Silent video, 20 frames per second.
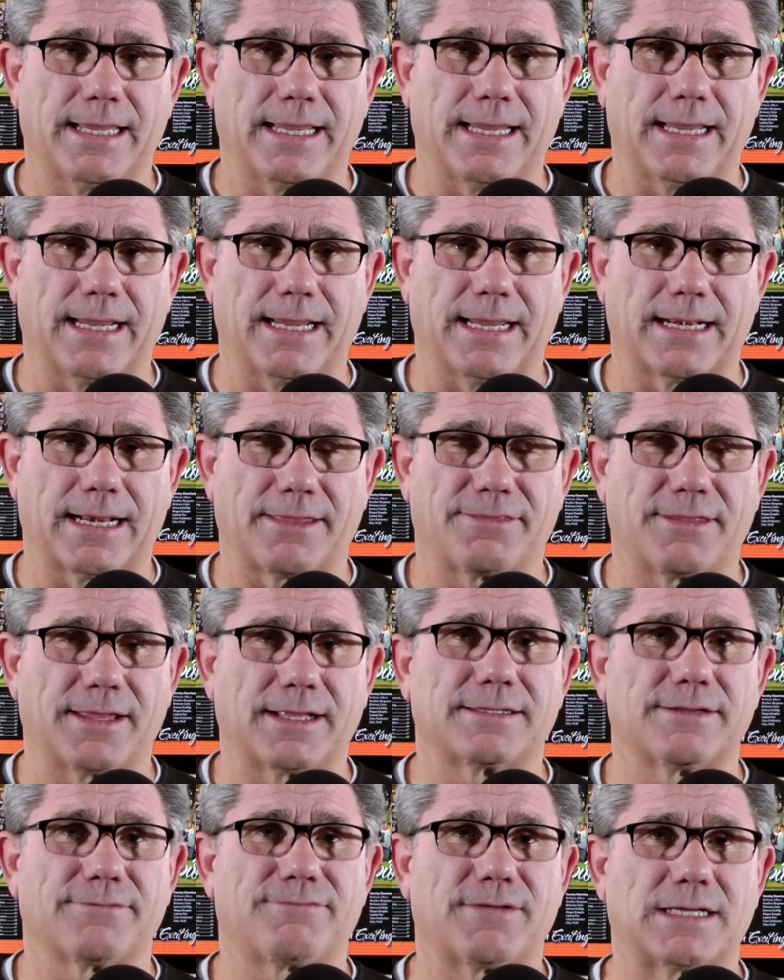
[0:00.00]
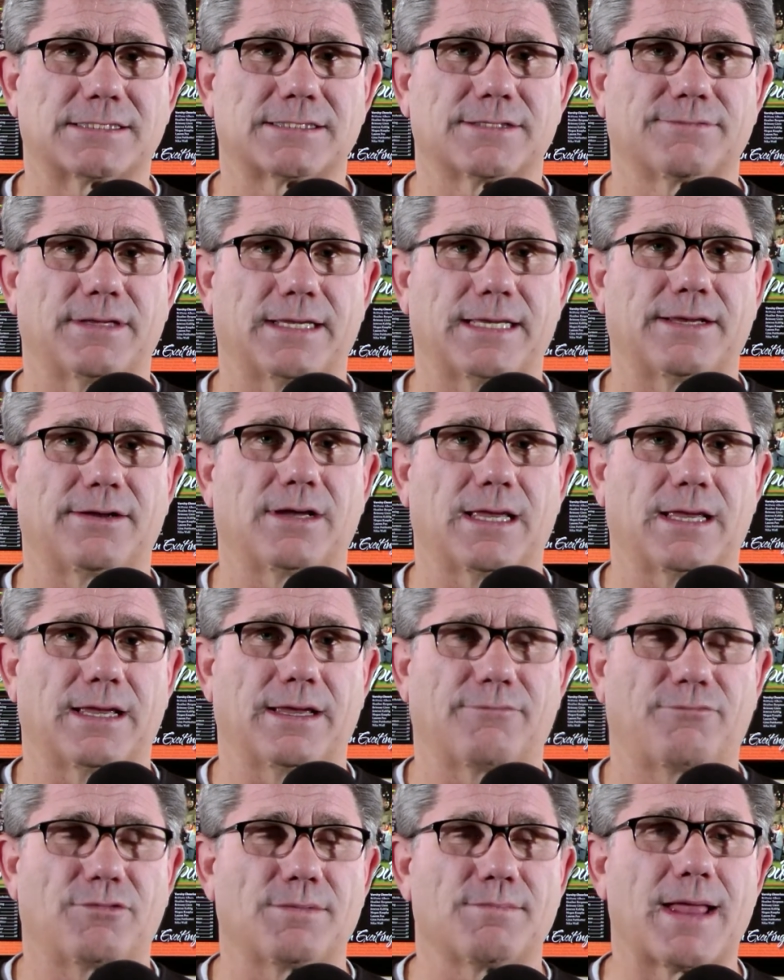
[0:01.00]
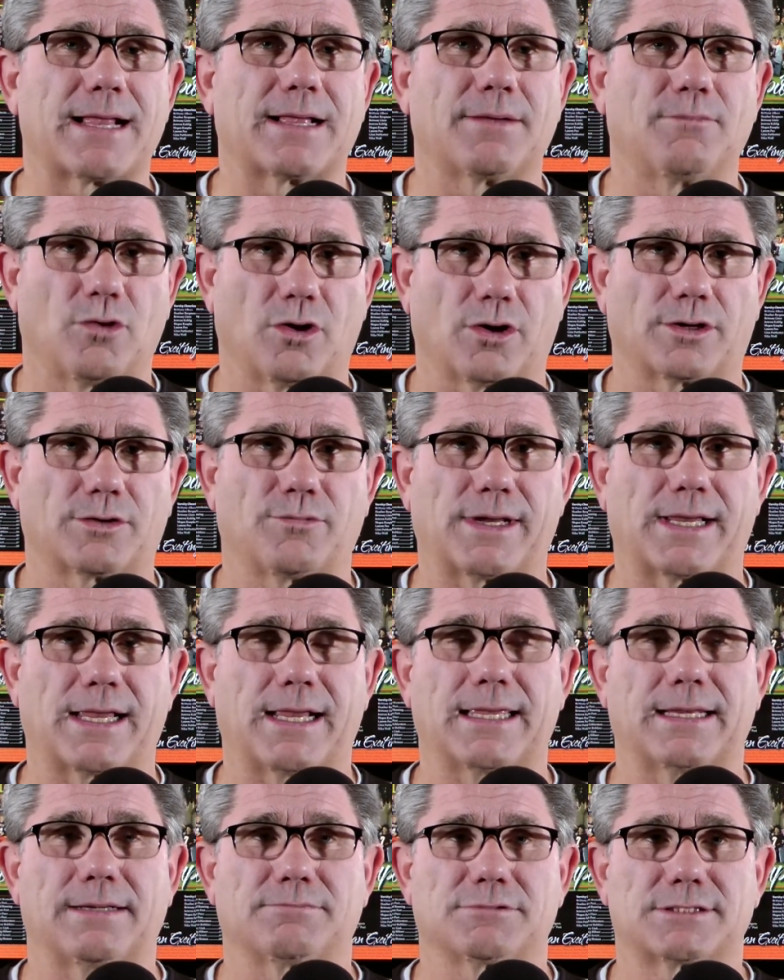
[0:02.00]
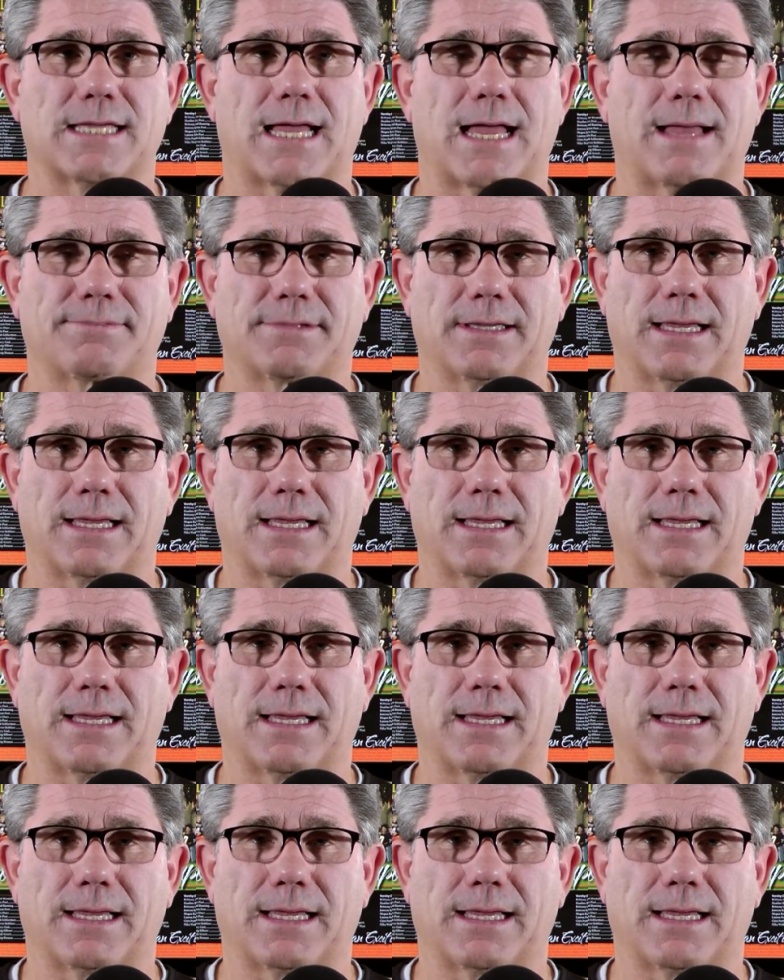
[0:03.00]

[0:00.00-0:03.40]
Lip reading: and I think defensively, if we make them work, we can get them stopped.